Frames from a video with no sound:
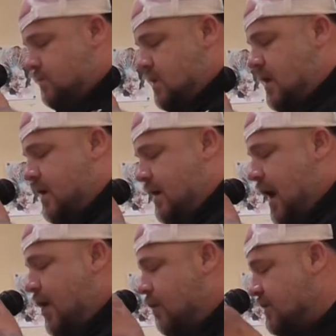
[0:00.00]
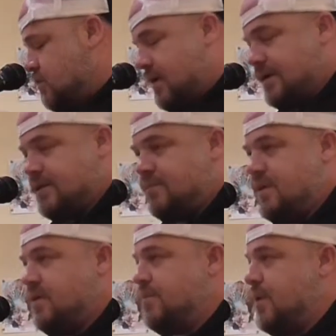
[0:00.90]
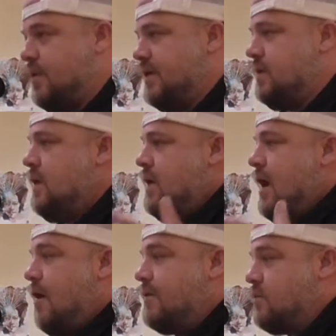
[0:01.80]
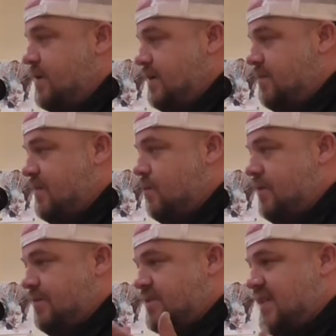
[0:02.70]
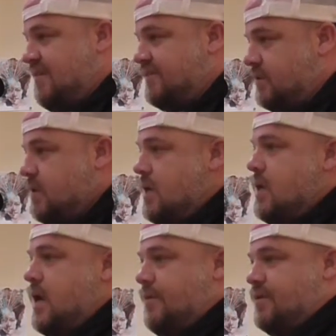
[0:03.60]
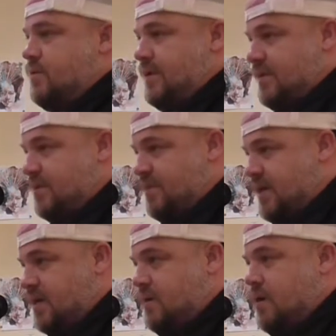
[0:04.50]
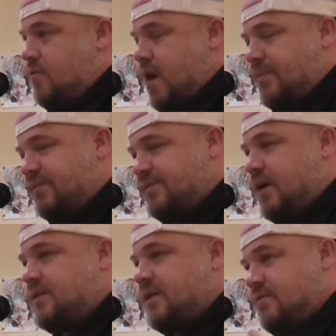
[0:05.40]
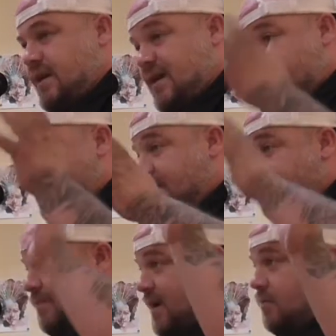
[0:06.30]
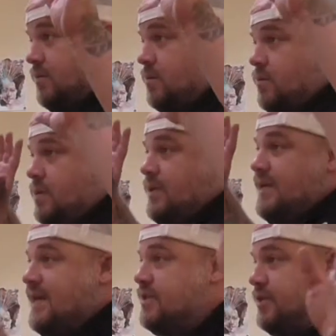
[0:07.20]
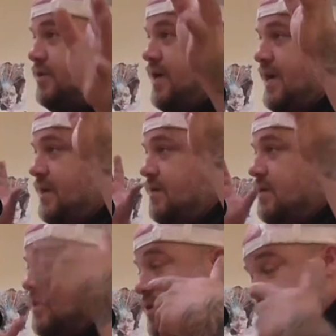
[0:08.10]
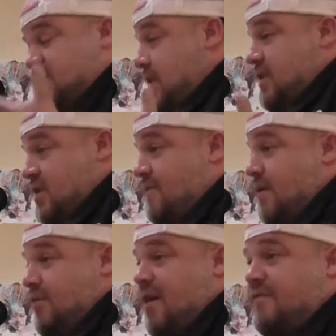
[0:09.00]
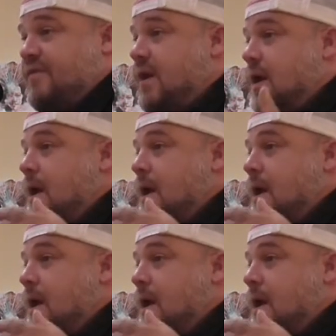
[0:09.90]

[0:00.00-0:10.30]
I always wanted to be the poet. I always wanted to be William Stafford. I always wanted to be Robert Frost and write things about nature and stuff I love.